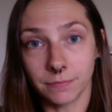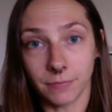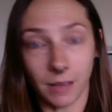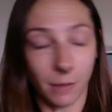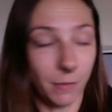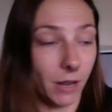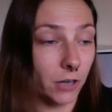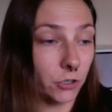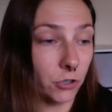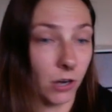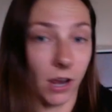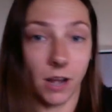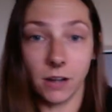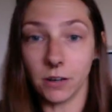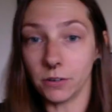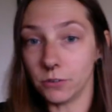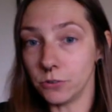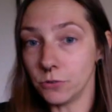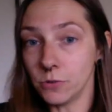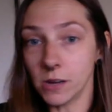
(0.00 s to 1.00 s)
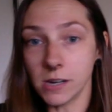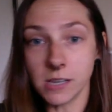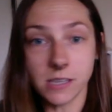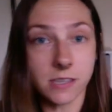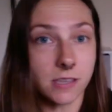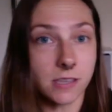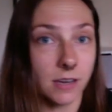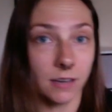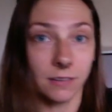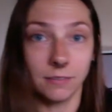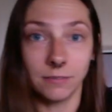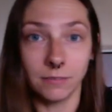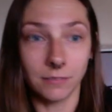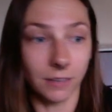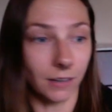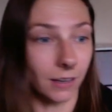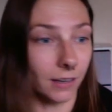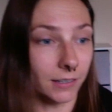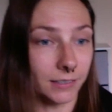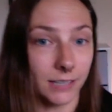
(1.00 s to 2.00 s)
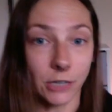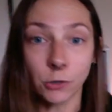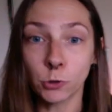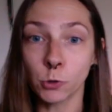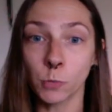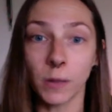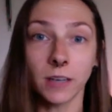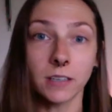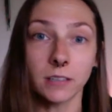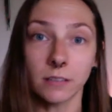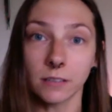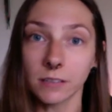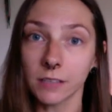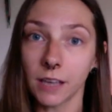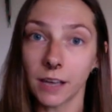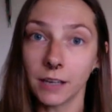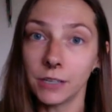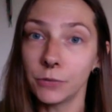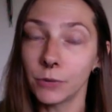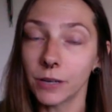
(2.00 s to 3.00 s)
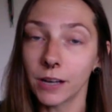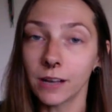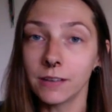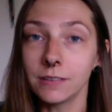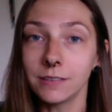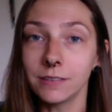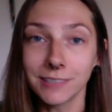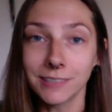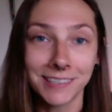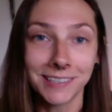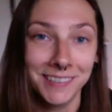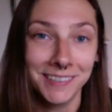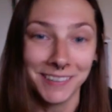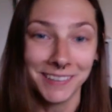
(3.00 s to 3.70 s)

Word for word: I'm not trying to do anything uh, detrimental to anyone else.